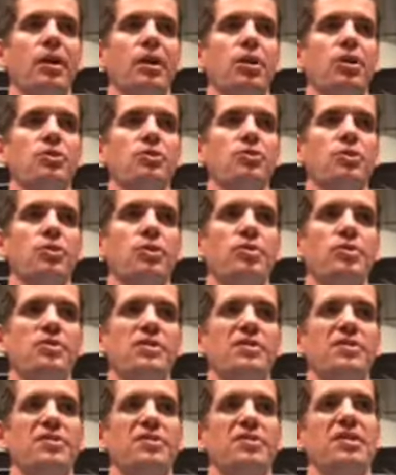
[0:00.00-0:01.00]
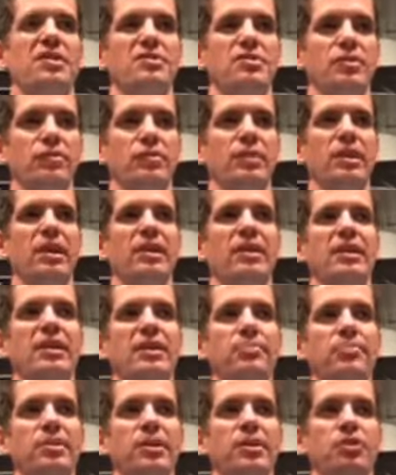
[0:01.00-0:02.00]
So there's this sense of
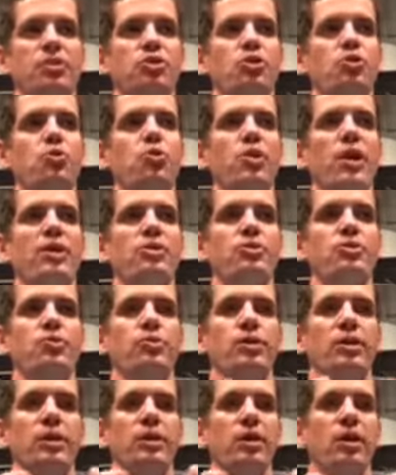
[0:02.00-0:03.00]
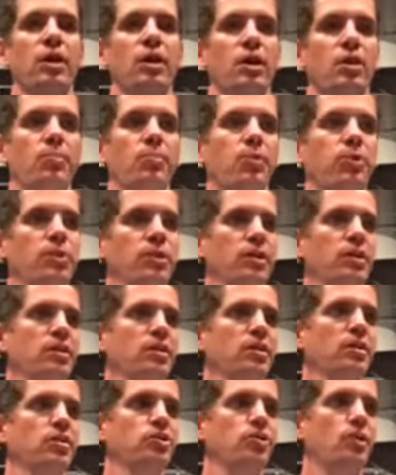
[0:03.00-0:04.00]
keeping, treasuring, putting it
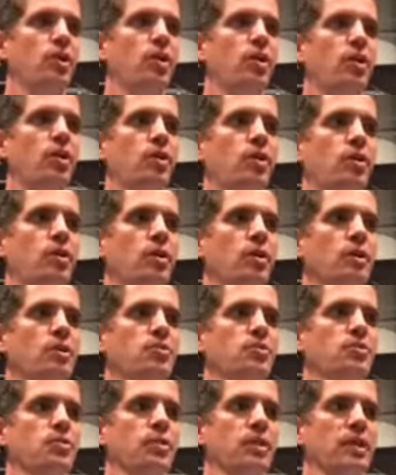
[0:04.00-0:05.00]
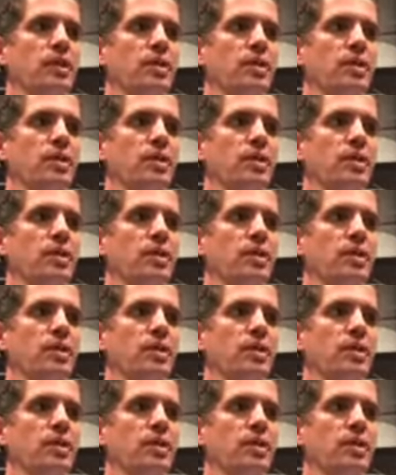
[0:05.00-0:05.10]
in your heart so that